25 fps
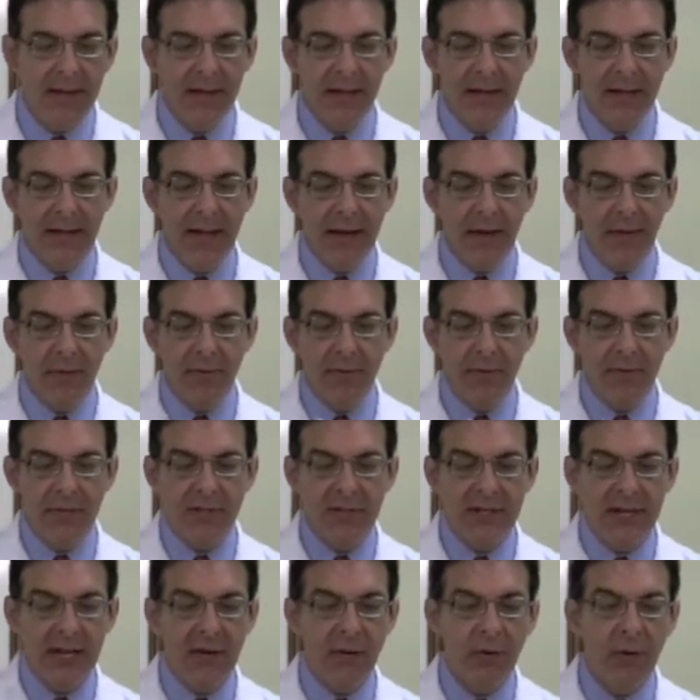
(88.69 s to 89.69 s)
Now, the
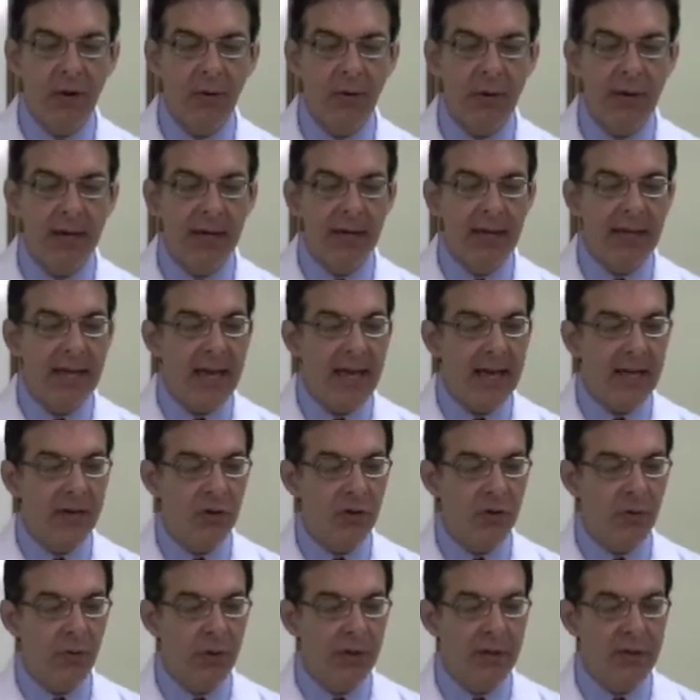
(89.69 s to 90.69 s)
sacroiliac
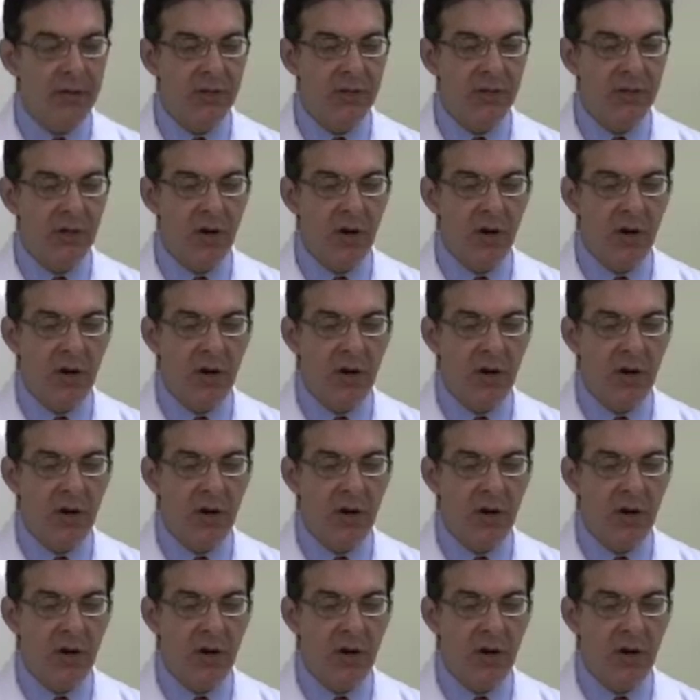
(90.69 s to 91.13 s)
joints